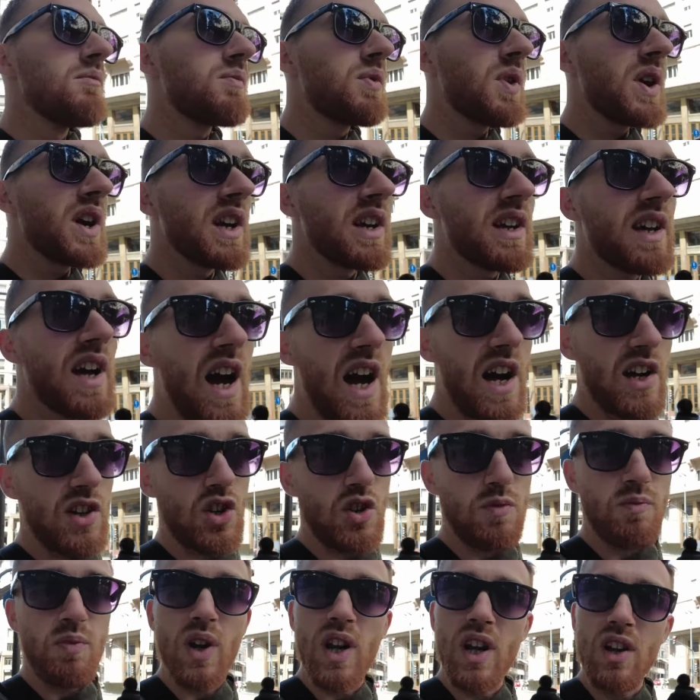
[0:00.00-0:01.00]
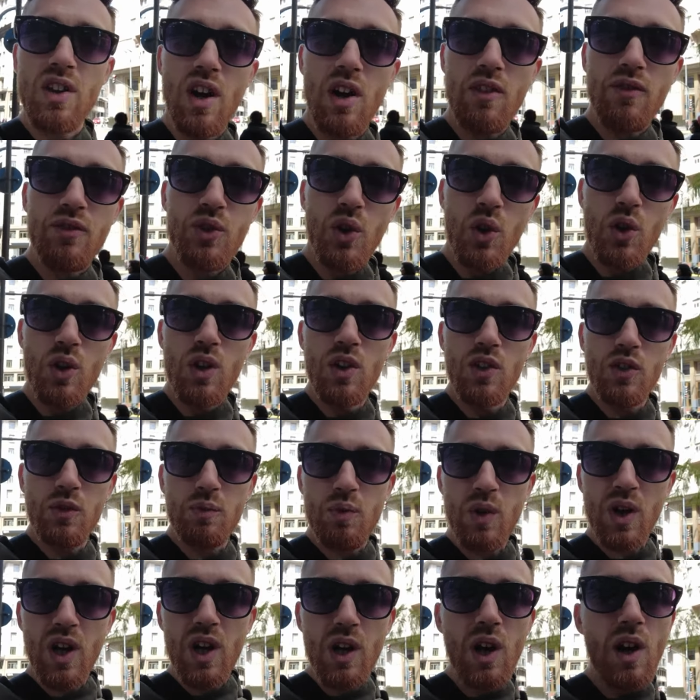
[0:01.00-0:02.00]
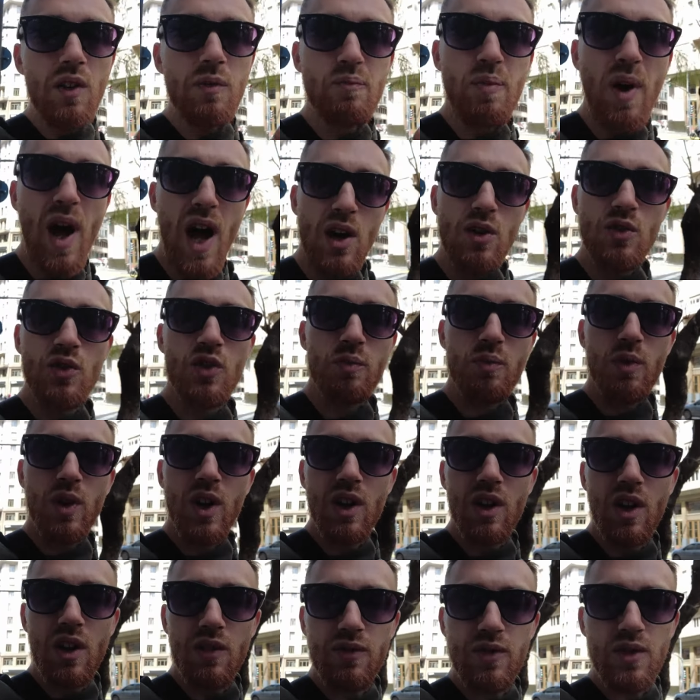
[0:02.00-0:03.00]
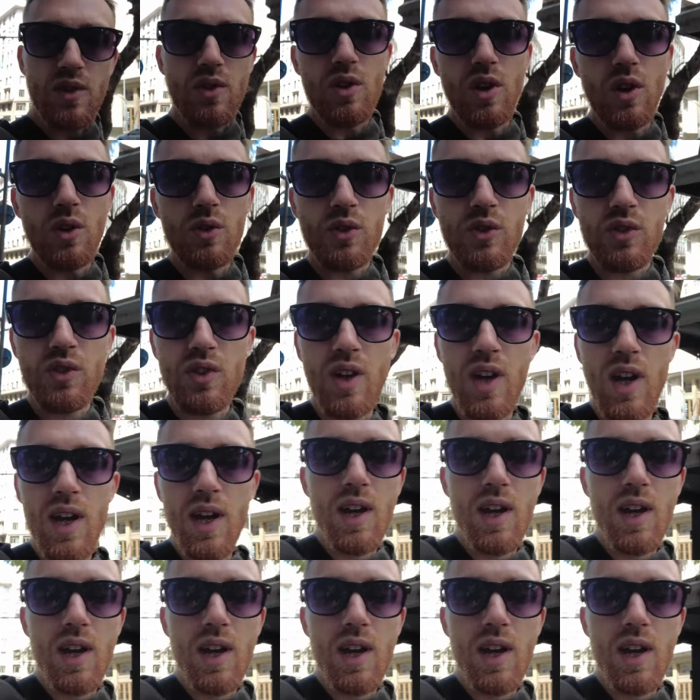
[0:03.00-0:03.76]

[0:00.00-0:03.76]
Bring cash, bring enough dollars, bring enough pounds, bring enough euros.